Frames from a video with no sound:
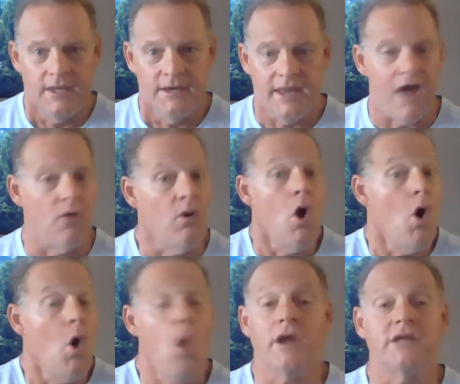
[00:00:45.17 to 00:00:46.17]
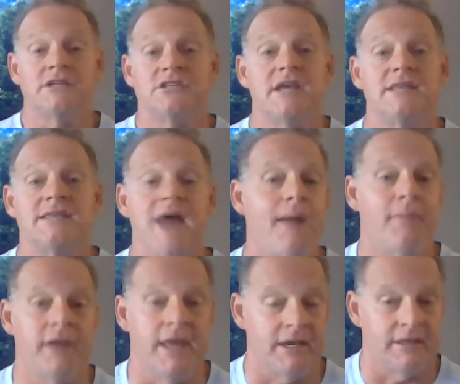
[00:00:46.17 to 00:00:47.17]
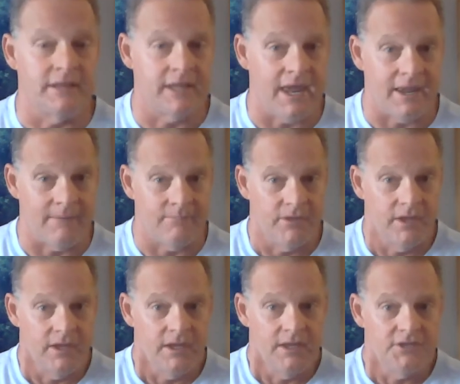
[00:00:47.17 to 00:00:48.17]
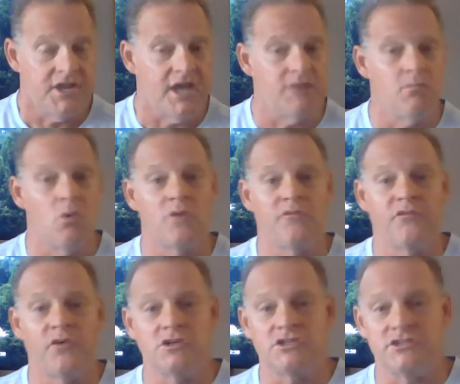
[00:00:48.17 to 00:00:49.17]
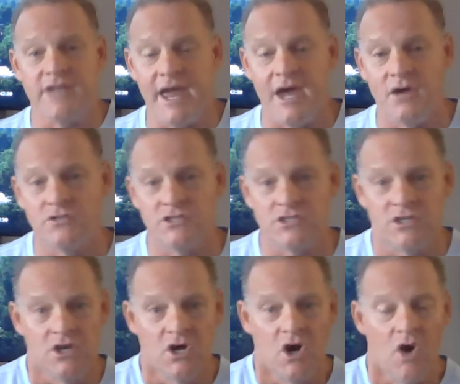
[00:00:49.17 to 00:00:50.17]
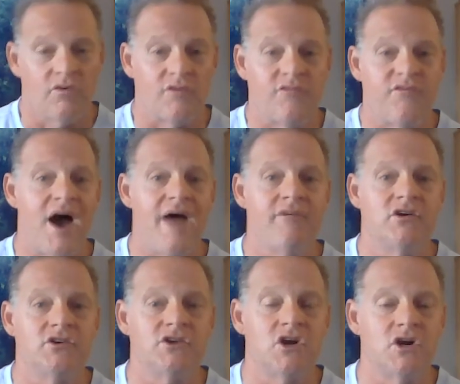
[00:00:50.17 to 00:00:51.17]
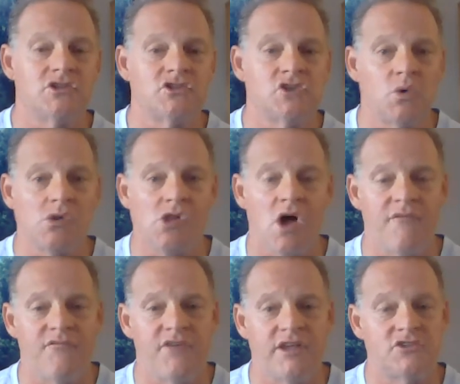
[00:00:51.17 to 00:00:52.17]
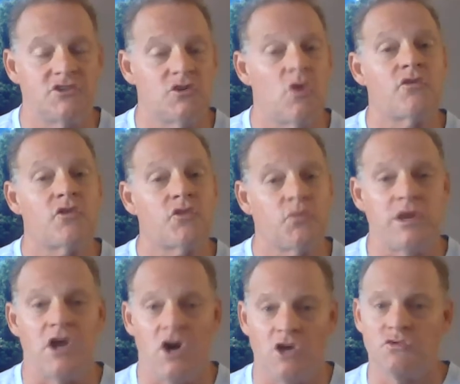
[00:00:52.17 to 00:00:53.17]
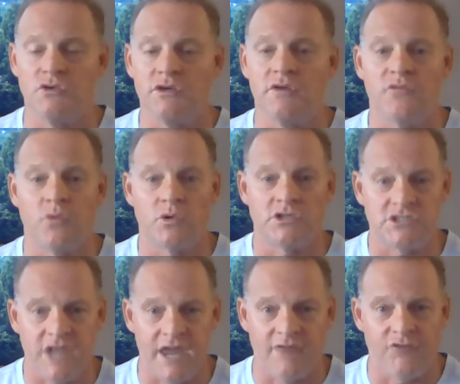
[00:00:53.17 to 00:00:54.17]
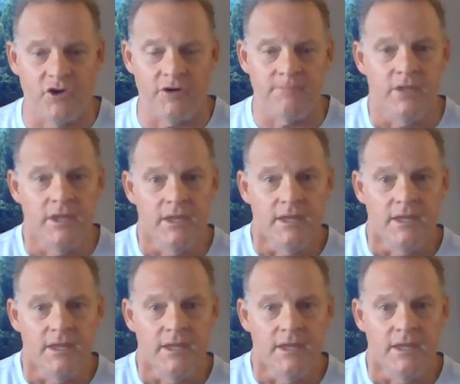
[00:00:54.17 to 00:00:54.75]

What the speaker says: Now, Oregon State dominated the game. 10 more first downs, over 500 yards total offense to over 300 for Stanford.